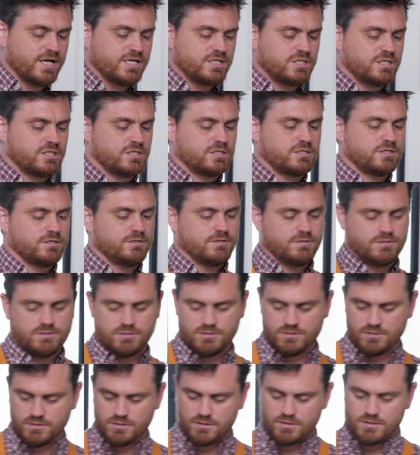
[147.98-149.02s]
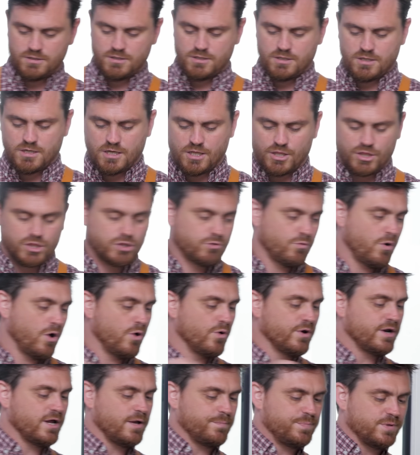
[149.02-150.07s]
ice and
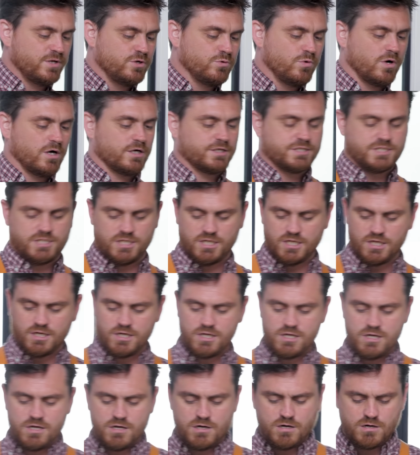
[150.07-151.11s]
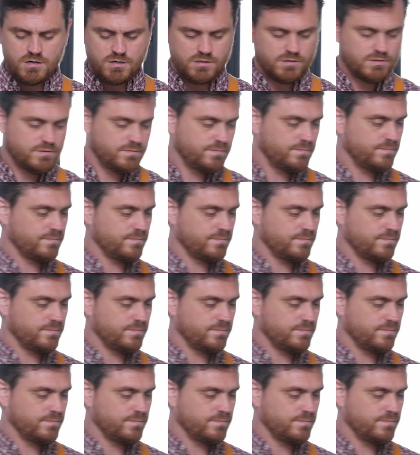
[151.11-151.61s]
throw it up into our tin here.